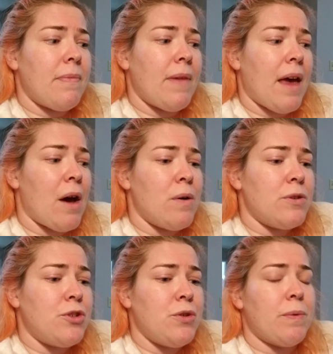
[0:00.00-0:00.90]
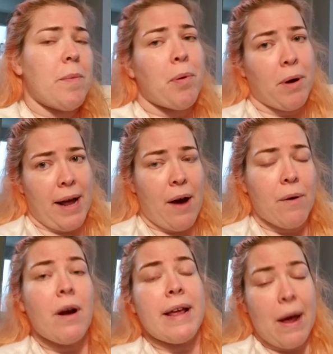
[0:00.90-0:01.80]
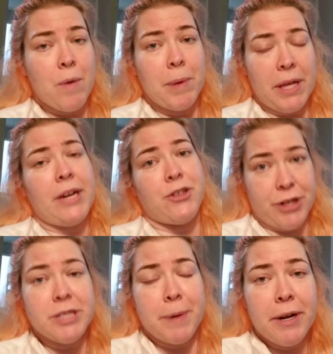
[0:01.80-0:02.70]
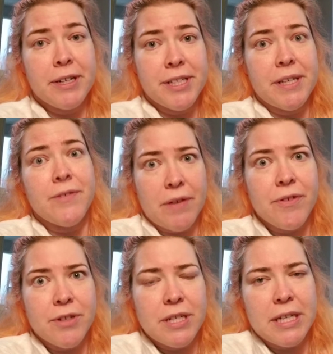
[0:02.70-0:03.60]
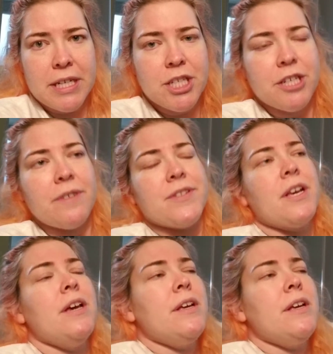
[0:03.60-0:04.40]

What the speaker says: how to report out on accountability and transparency of diversity initiatives.